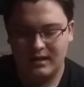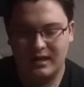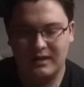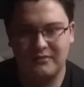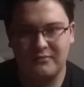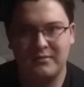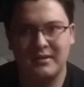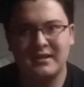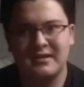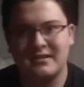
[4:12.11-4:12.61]

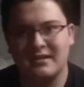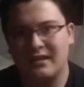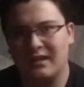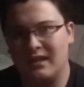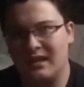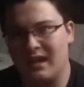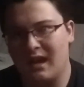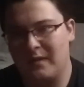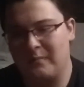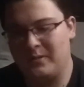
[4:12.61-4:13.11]
And
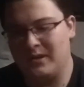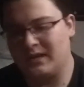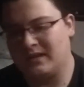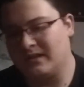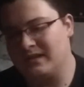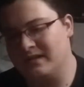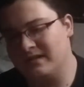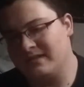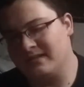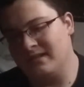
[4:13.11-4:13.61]
recently I
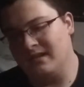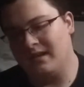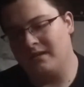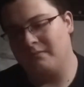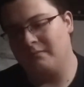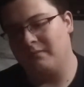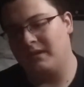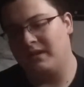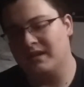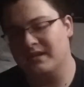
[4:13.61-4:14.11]
picked this
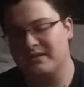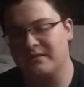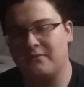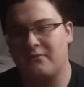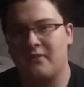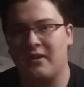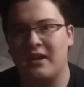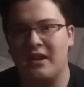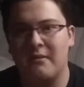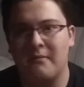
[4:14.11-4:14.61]
up because a
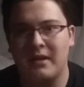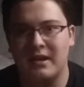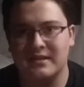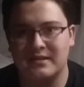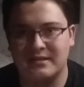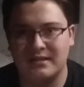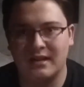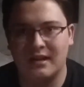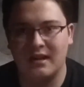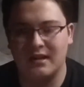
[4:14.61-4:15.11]
friend of mine
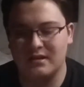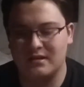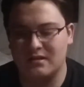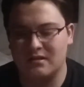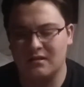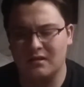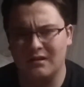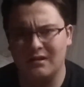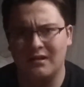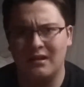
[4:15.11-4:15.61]
said I
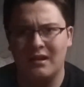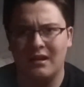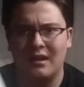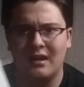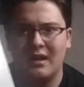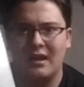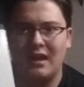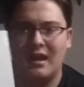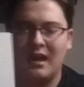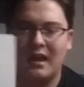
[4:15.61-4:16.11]
should,
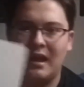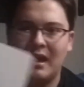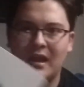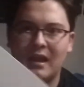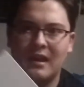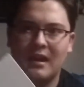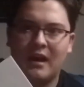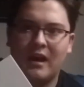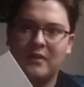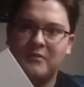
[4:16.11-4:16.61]

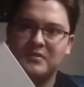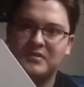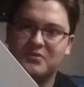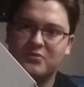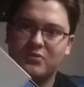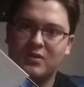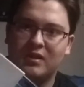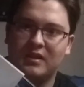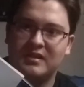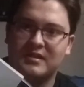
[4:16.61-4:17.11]
and I was
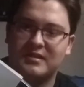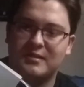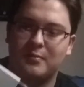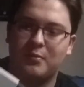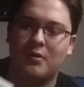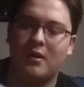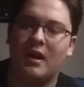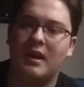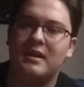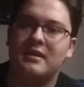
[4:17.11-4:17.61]
really
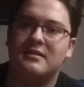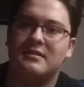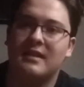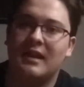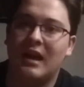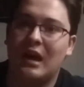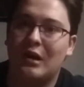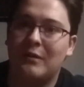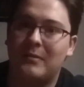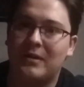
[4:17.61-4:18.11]
surprised at
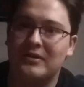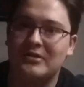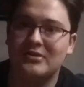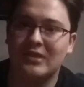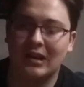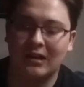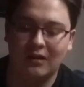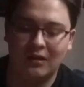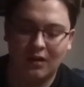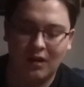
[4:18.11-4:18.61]
how much
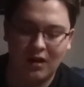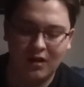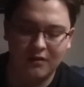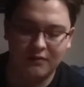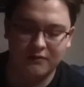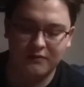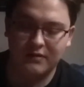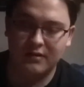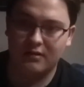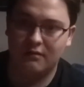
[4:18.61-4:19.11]
I
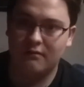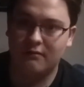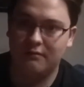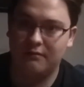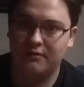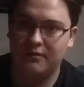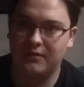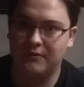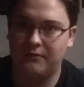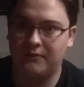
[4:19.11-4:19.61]
loved
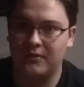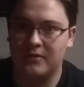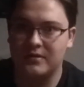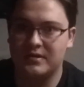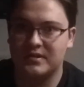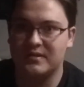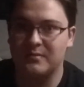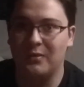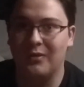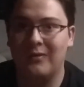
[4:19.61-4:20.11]
the
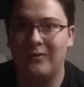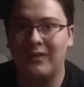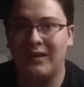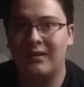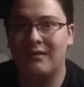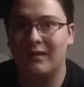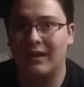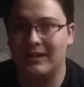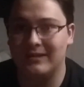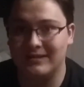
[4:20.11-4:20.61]
first
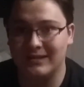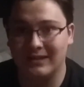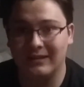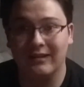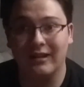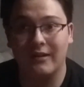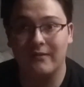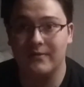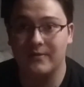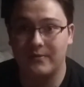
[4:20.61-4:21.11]
movie. I did
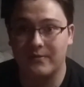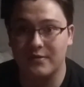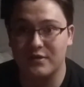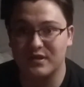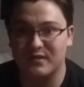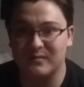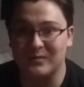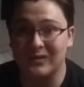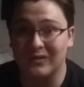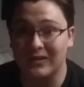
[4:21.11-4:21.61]
love the
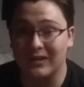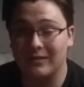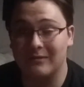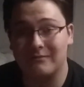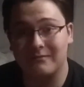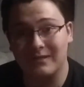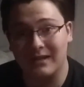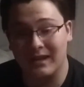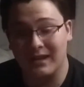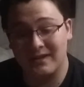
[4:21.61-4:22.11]
first movie,
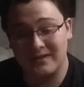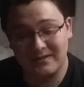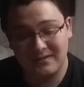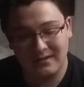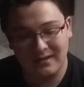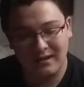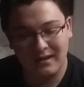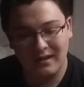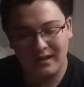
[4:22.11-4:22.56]
yes.